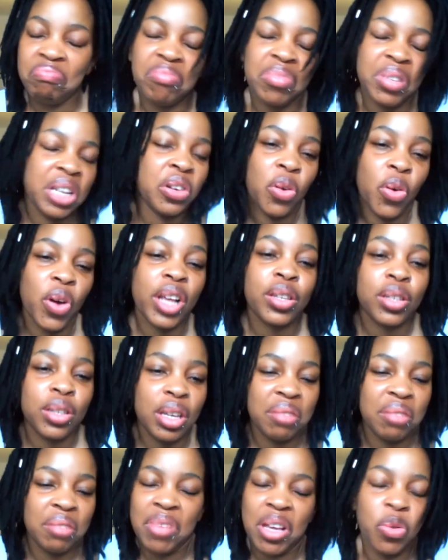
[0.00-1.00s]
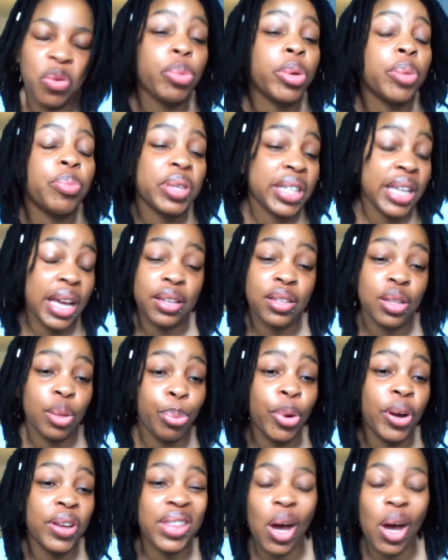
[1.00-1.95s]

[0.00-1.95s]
you know, it's it, it'll be besides the point.